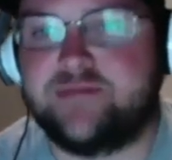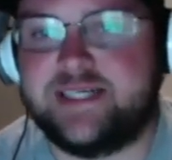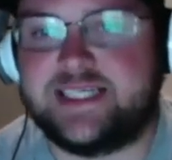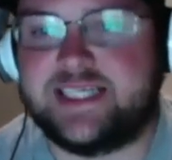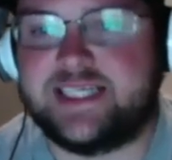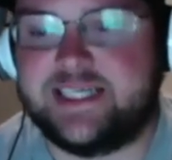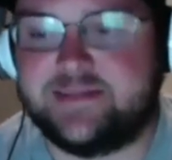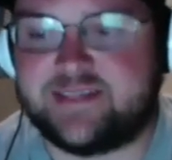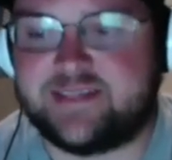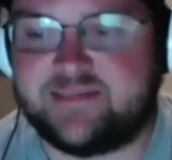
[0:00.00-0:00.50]

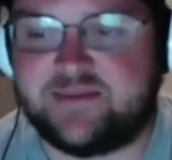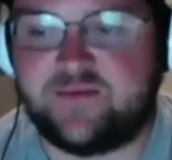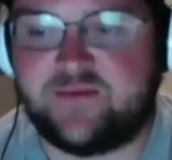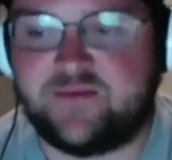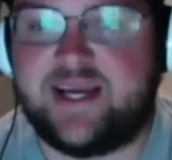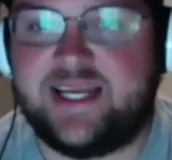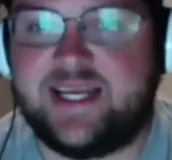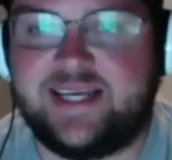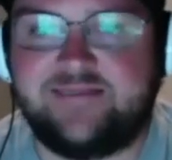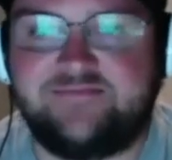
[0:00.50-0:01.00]
teams have been
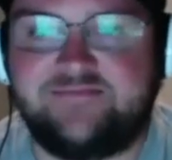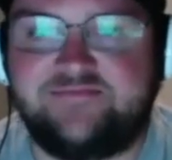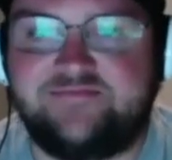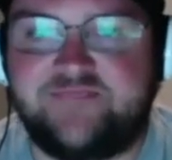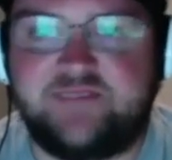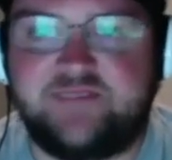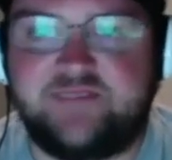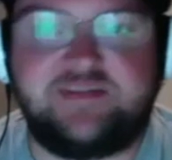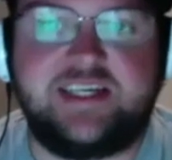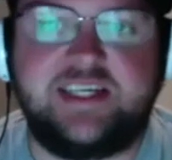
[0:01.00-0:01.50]
waiting
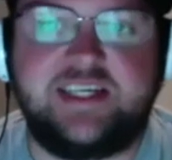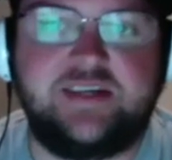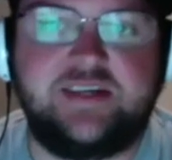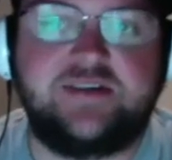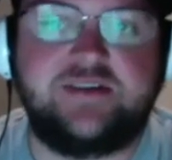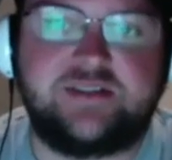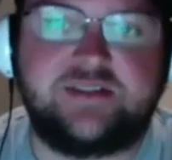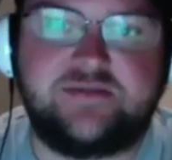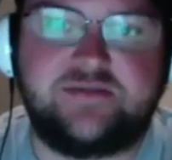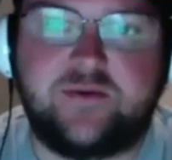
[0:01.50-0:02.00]
15
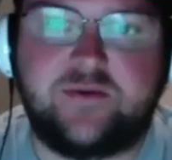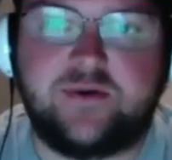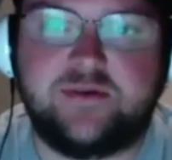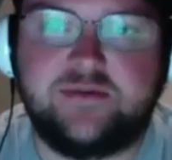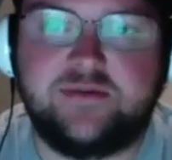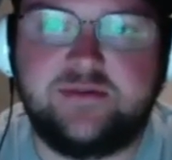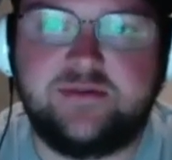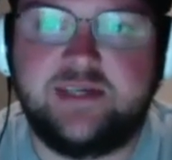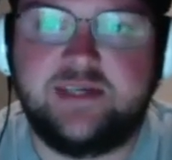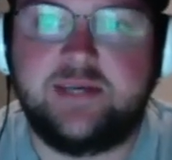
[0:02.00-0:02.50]
years for
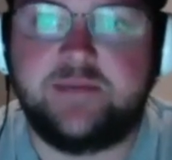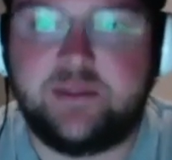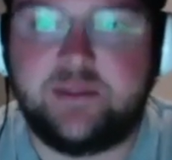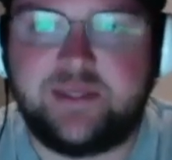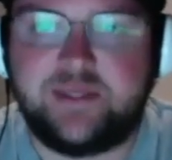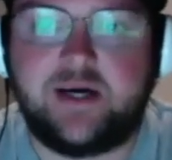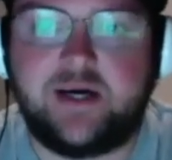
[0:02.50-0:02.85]
him to be gone.